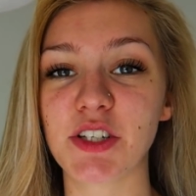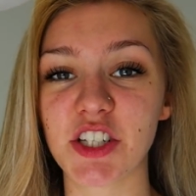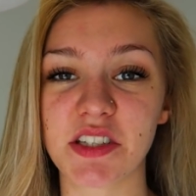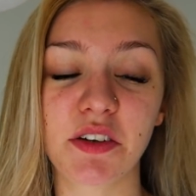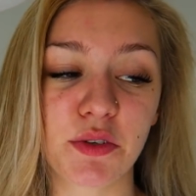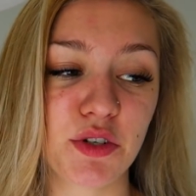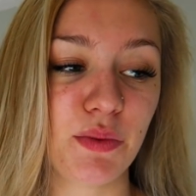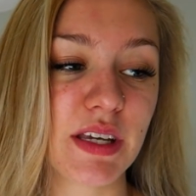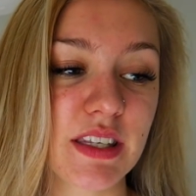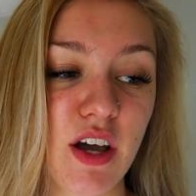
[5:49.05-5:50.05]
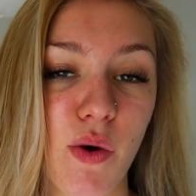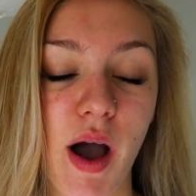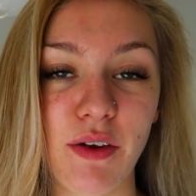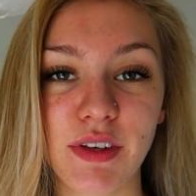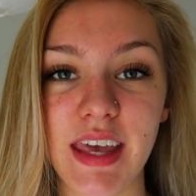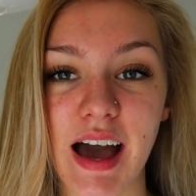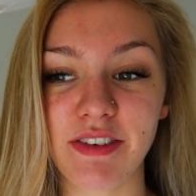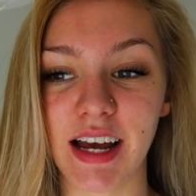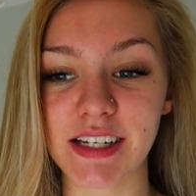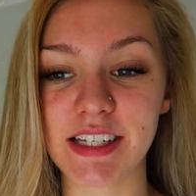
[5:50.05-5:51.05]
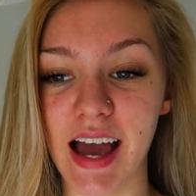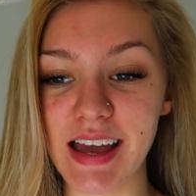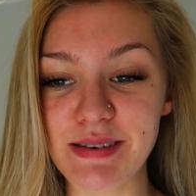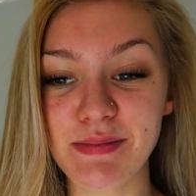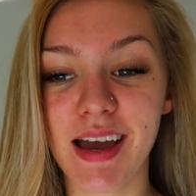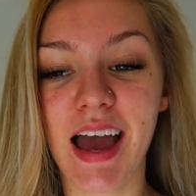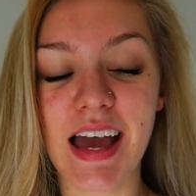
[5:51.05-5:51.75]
just under 2 weeks ago, I really haven't had time.